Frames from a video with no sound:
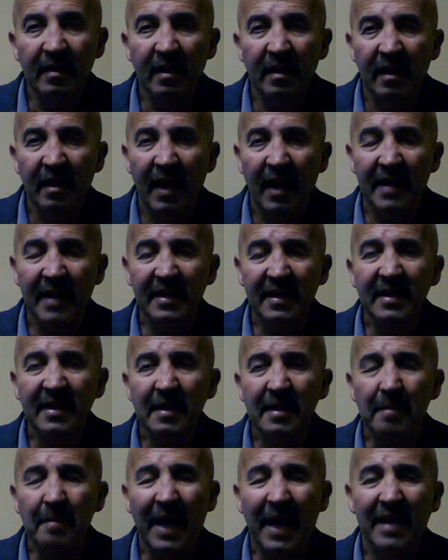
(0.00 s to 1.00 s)
I think the
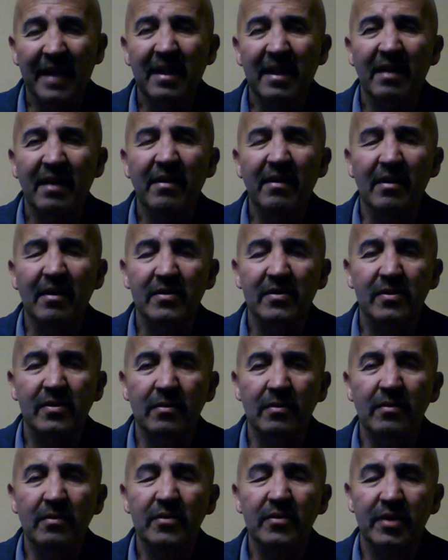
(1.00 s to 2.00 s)
bacterial
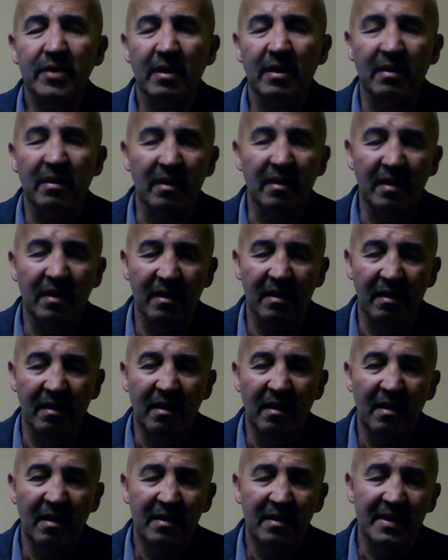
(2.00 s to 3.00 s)
solution,
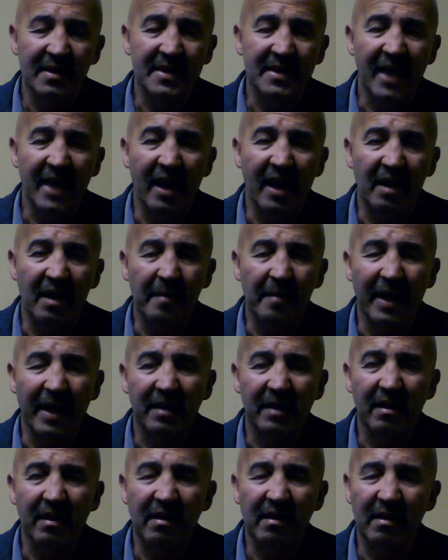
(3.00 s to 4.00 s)
the
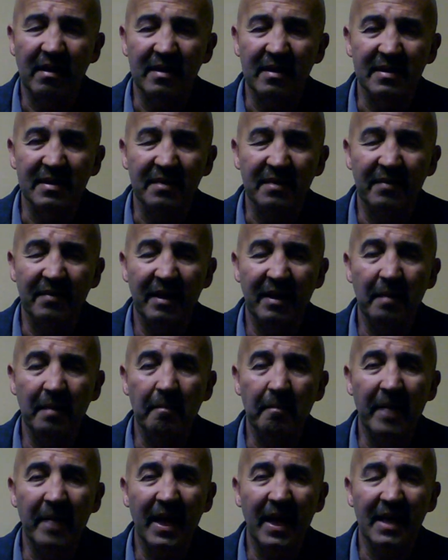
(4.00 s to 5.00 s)
cyanobacteria, is the very
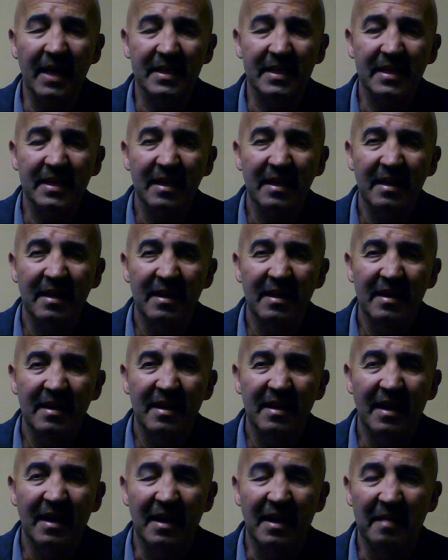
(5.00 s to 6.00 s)
best,
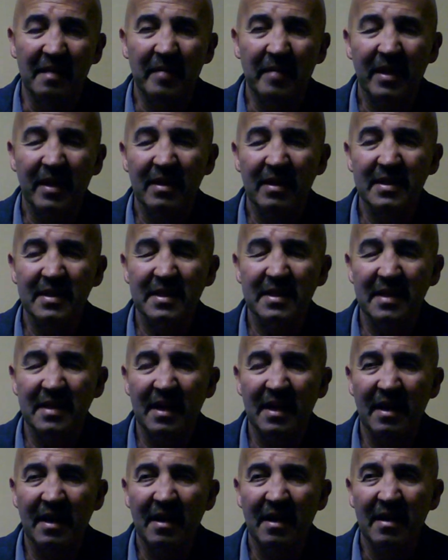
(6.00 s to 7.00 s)
because
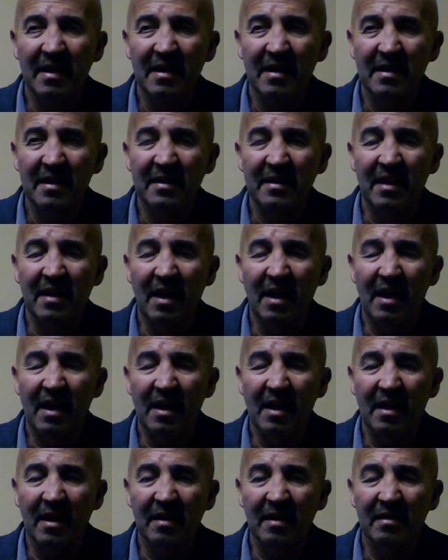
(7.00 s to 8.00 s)

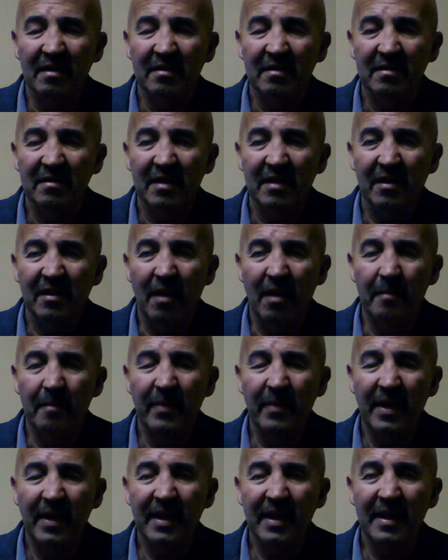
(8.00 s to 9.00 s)
the
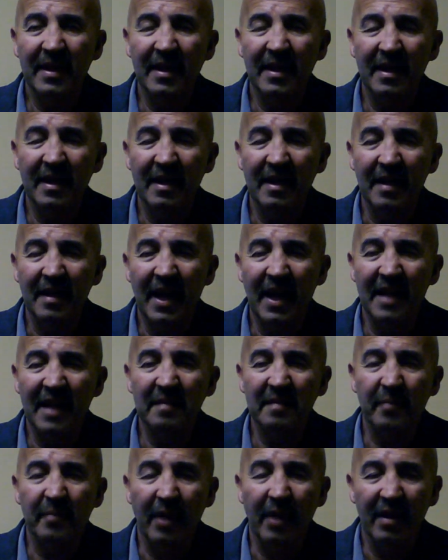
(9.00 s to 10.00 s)
complete end
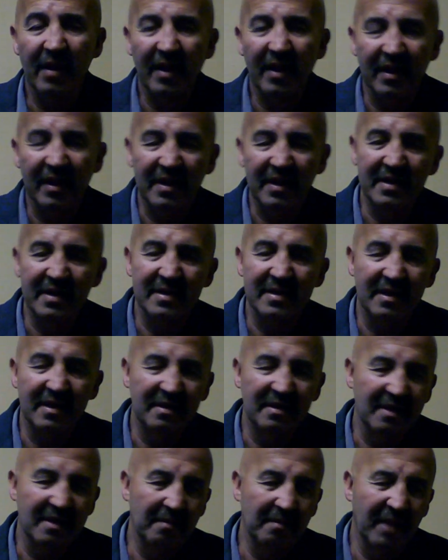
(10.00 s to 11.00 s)
product is
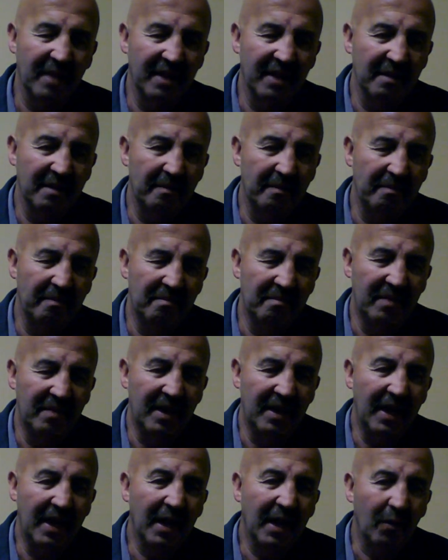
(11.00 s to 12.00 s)
some kind of
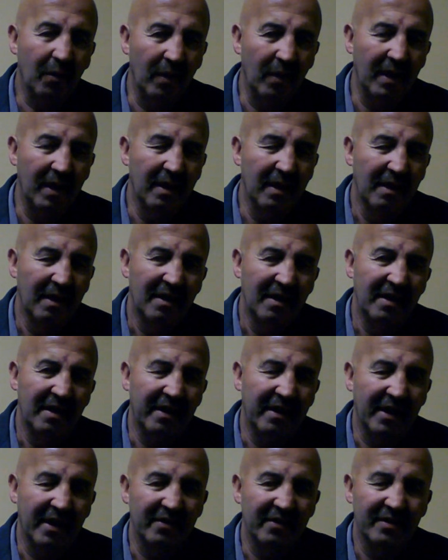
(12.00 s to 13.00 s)
liquid. You
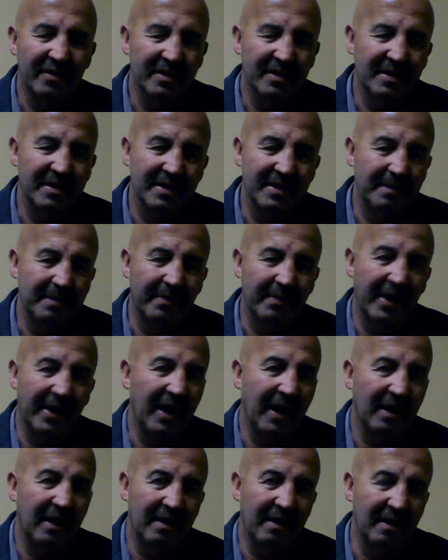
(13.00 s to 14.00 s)
can just spray
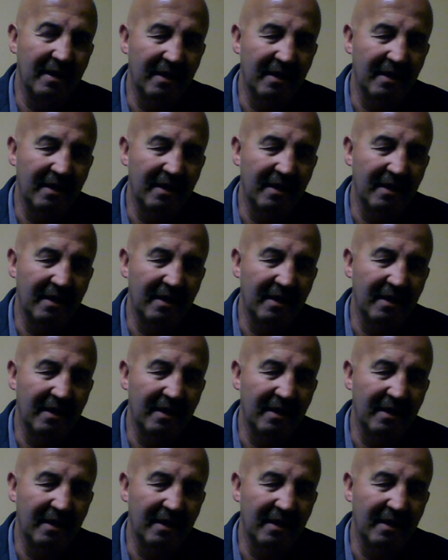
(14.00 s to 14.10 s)
it